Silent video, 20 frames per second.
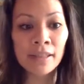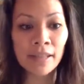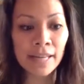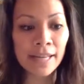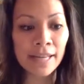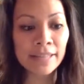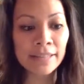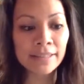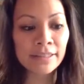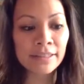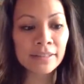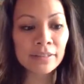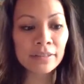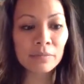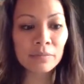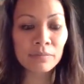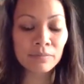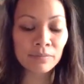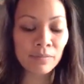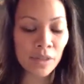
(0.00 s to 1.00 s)
And,
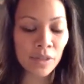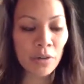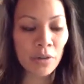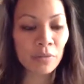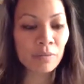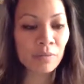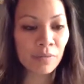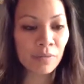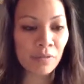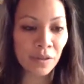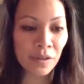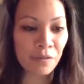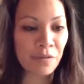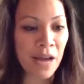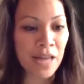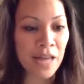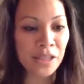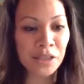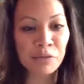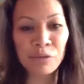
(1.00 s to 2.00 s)
the
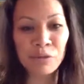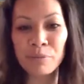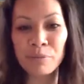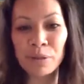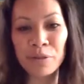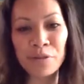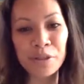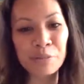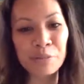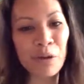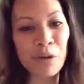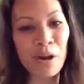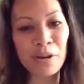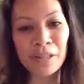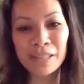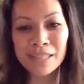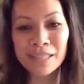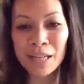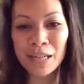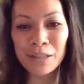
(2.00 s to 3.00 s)
faster we build this
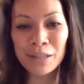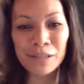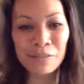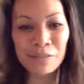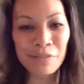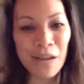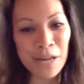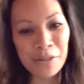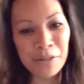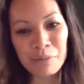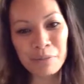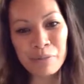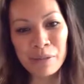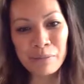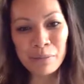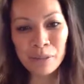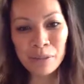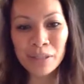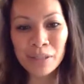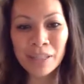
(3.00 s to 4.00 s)
product out, the faster
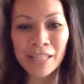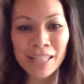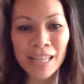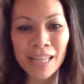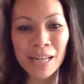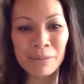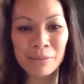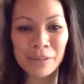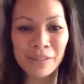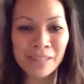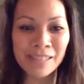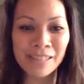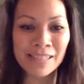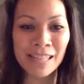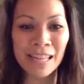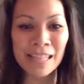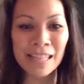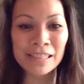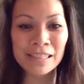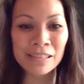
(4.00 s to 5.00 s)
people are going to come to the
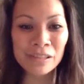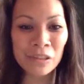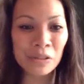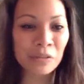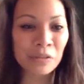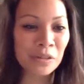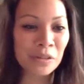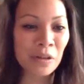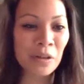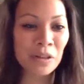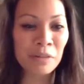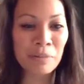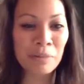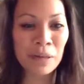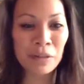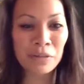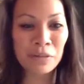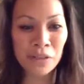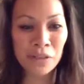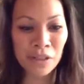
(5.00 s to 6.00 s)
site. So it's all
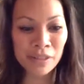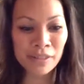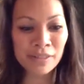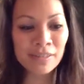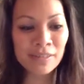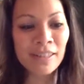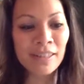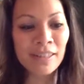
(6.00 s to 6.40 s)
about just